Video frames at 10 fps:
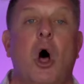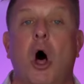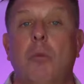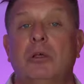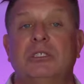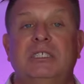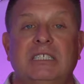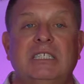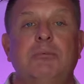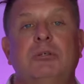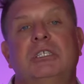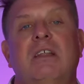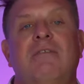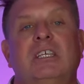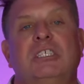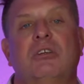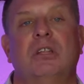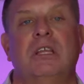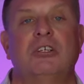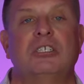Almost sixty percent of external
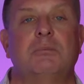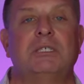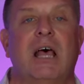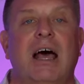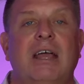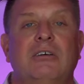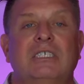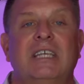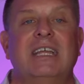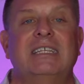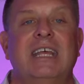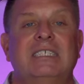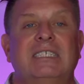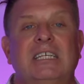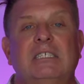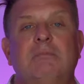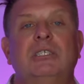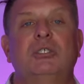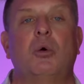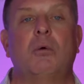leadership hires say it takes six
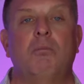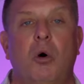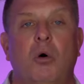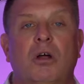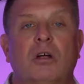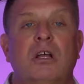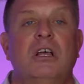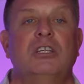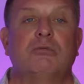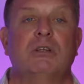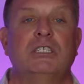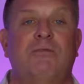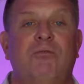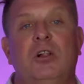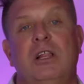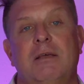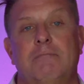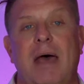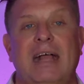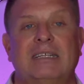months or more to reach full
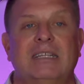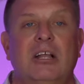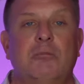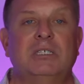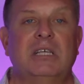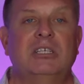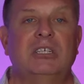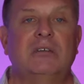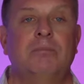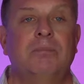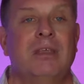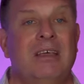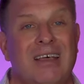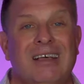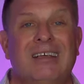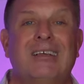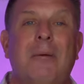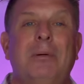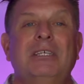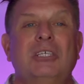impact in their position.
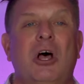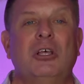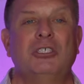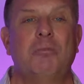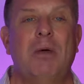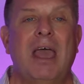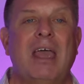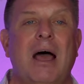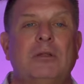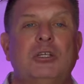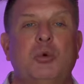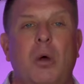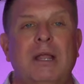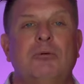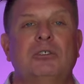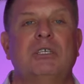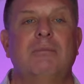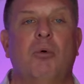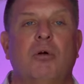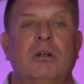Companies also pay up to twenty percent
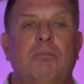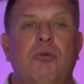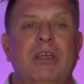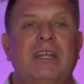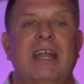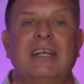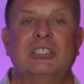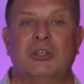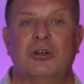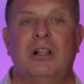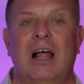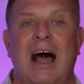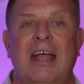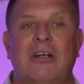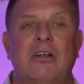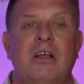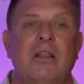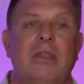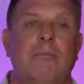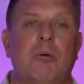more to bring in an external hire
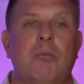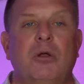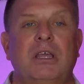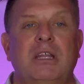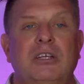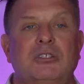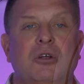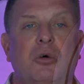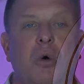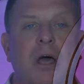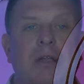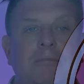than promoting an internal one.